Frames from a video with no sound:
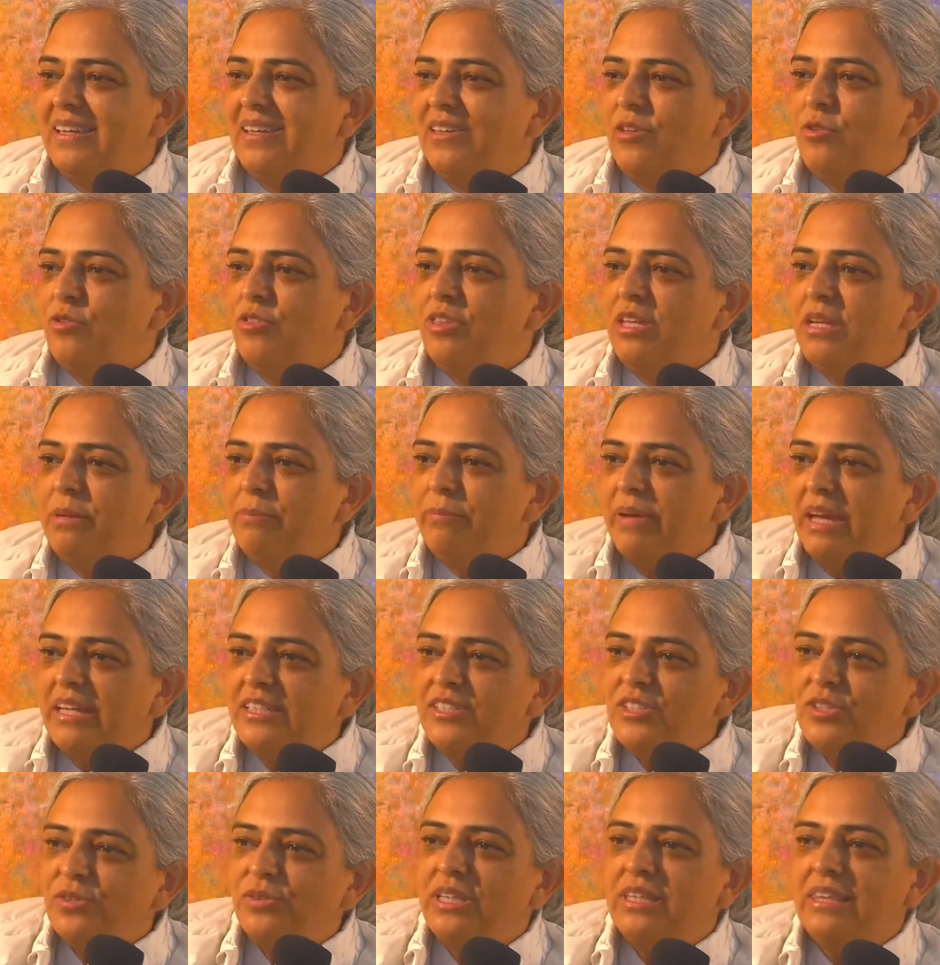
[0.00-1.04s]
You think by
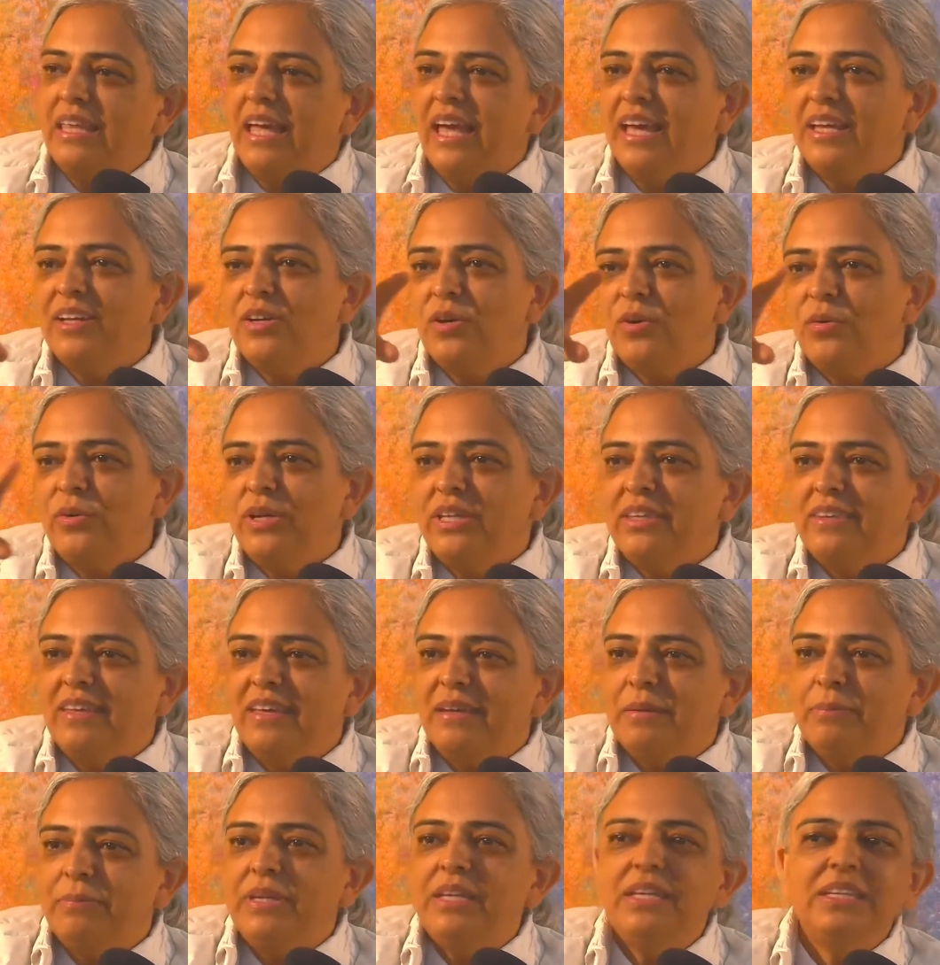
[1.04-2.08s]
doing that, going
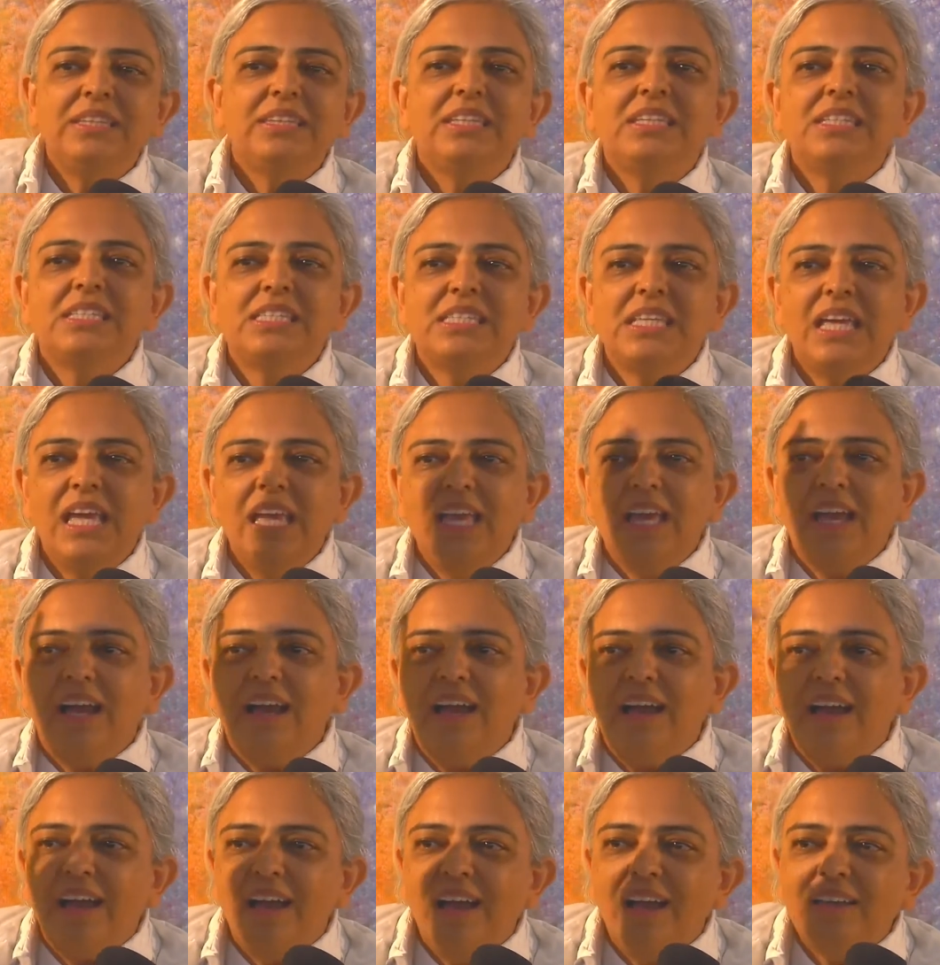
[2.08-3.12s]
there, being this,
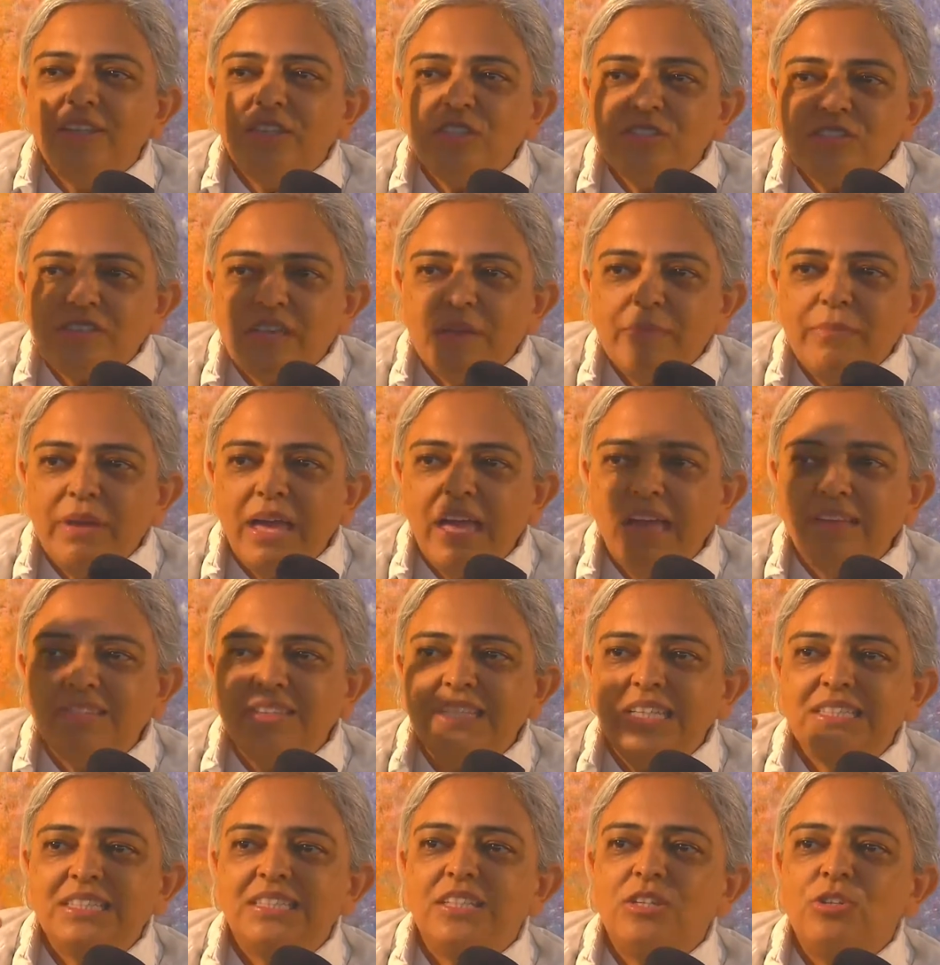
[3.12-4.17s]
somehow
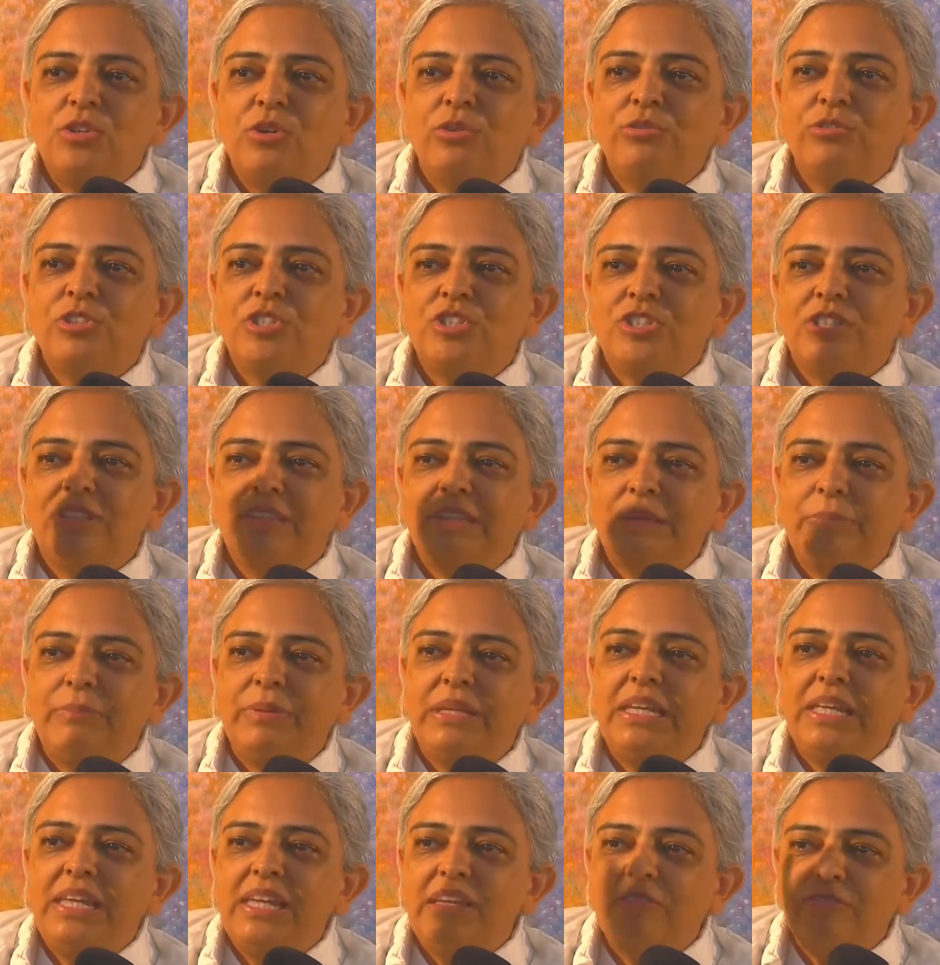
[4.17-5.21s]
there's the notion, the
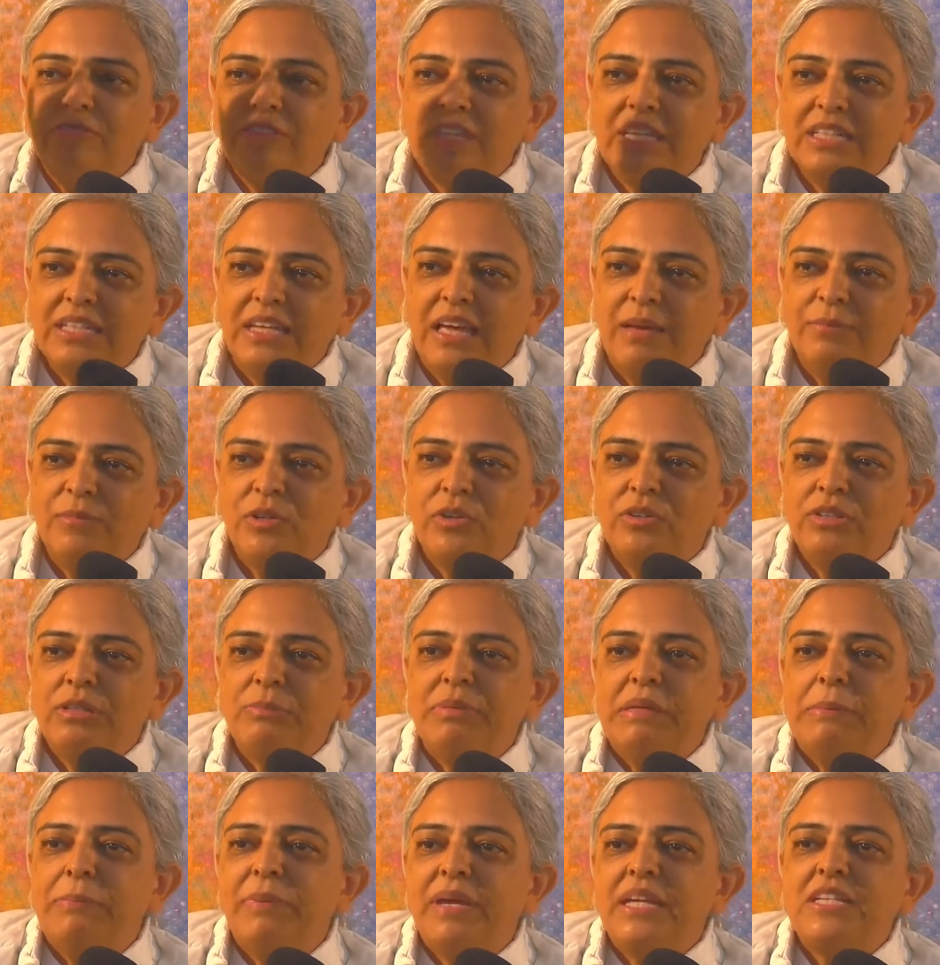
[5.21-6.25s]
belief that I'm going to
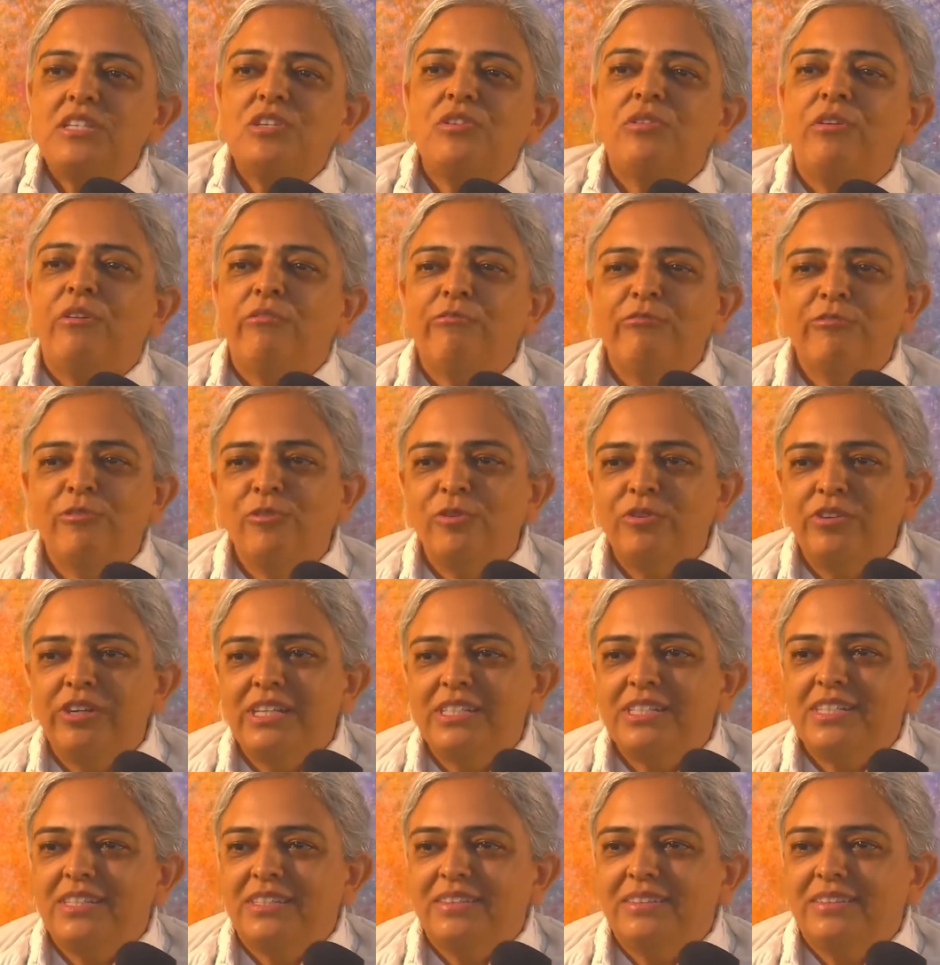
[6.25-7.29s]
be better off for
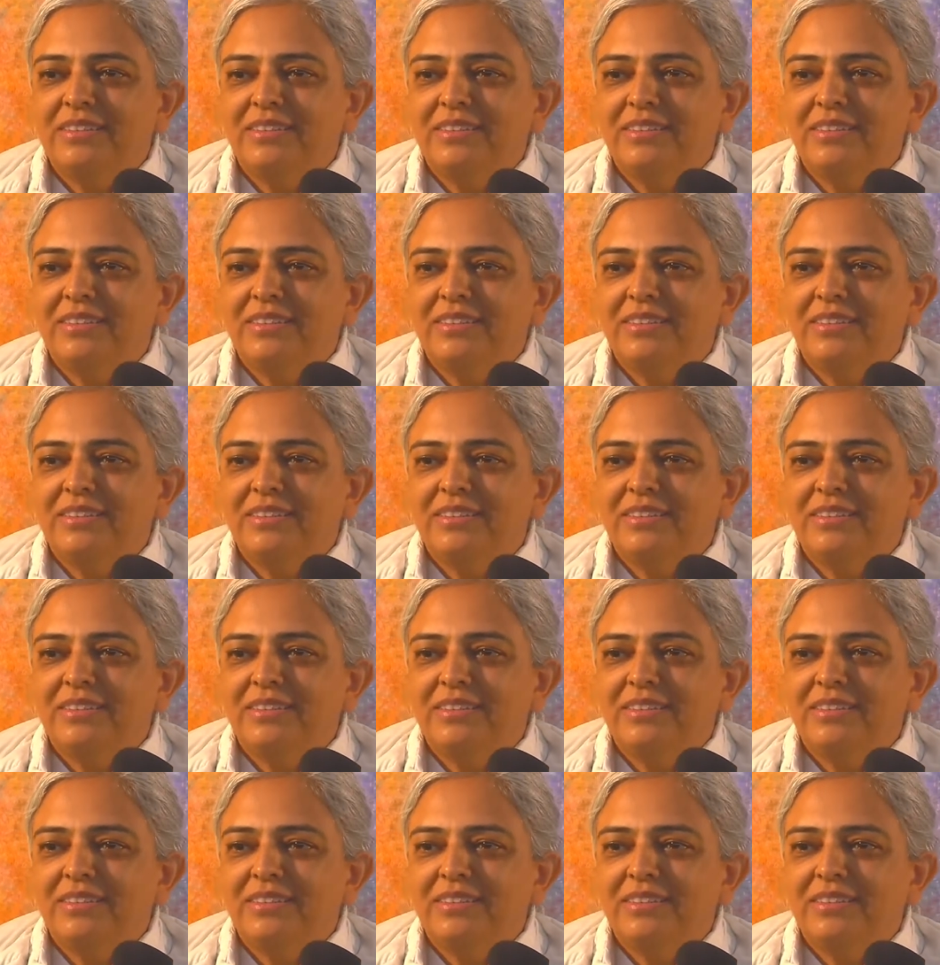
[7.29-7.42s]
it.